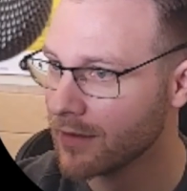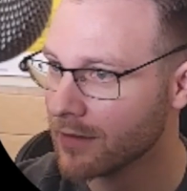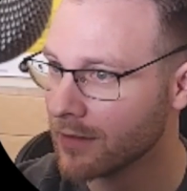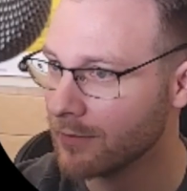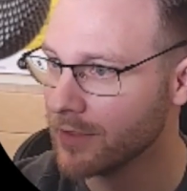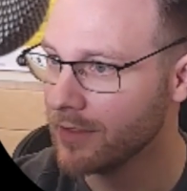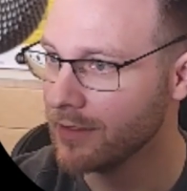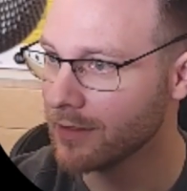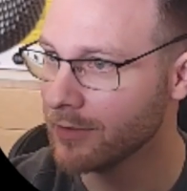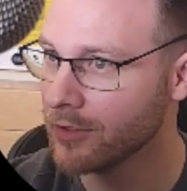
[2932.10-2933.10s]
let
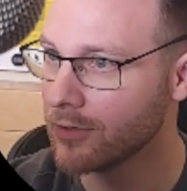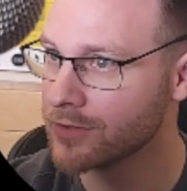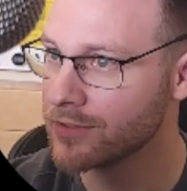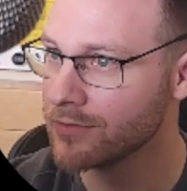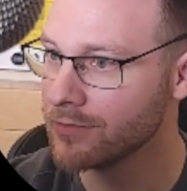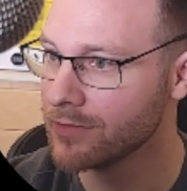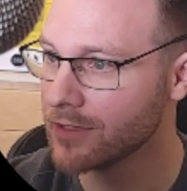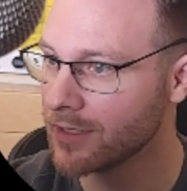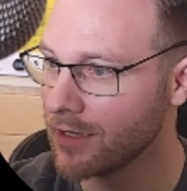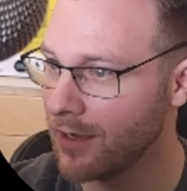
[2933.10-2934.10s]
me go to
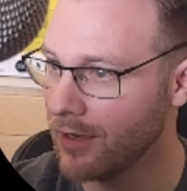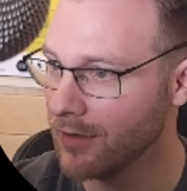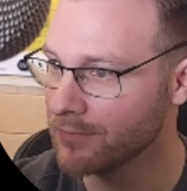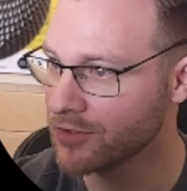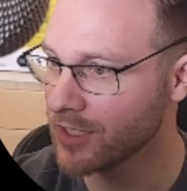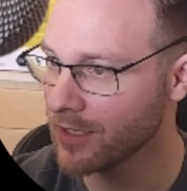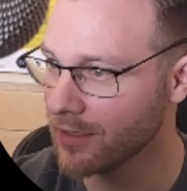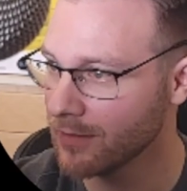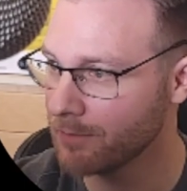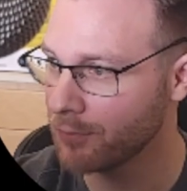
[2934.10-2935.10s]
the
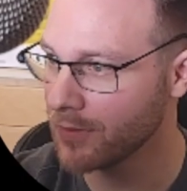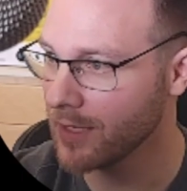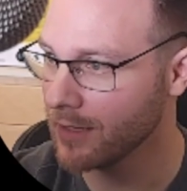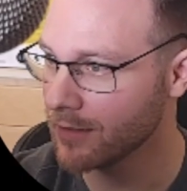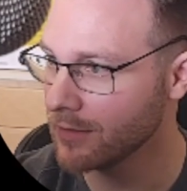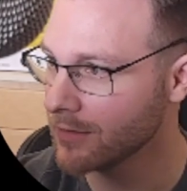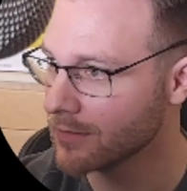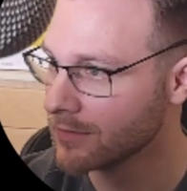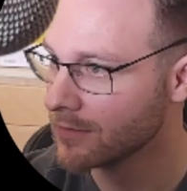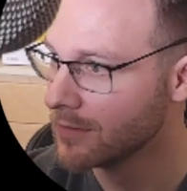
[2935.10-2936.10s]
object player.
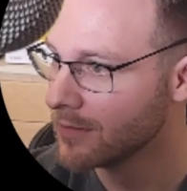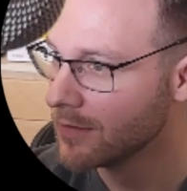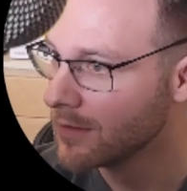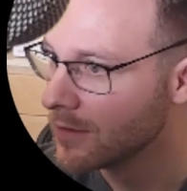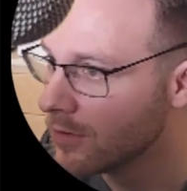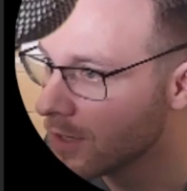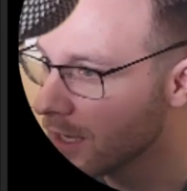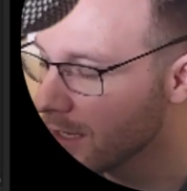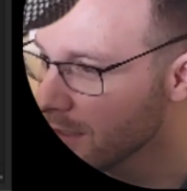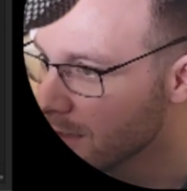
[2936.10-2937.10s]

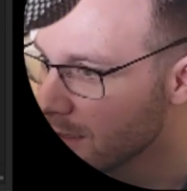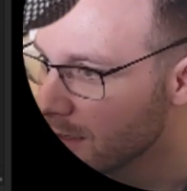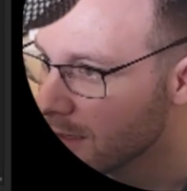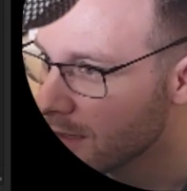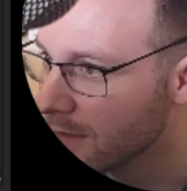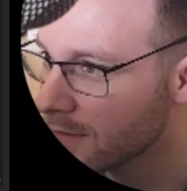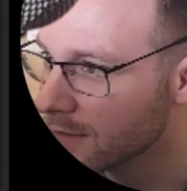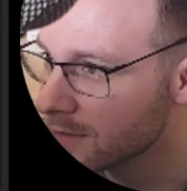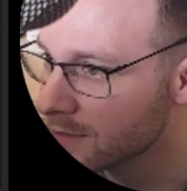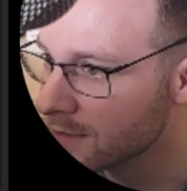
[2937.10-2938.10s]
Okay? And then
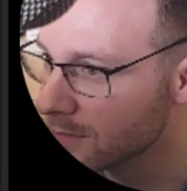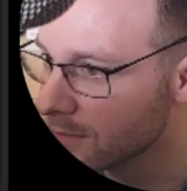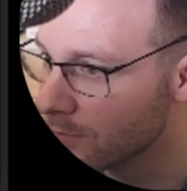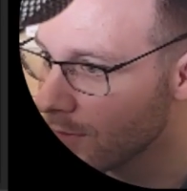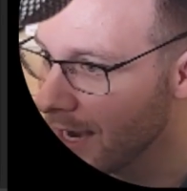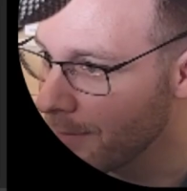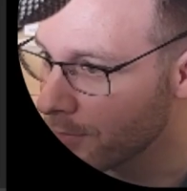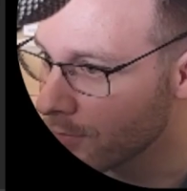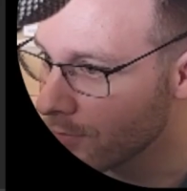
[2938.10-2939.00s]
it's wrap